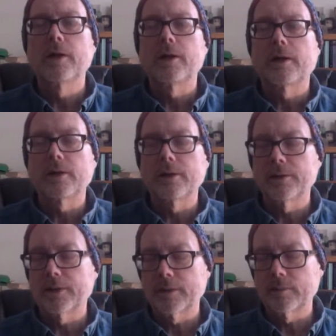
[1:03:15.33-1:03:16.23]

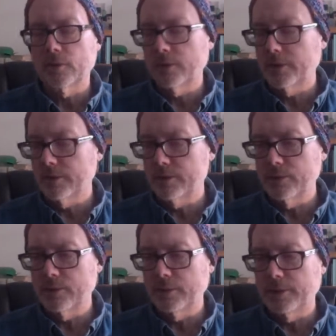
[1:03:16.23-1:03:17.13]
Then I'm going
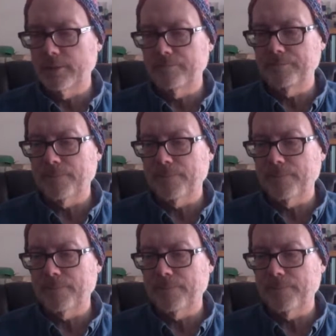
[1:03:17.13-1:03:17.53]
to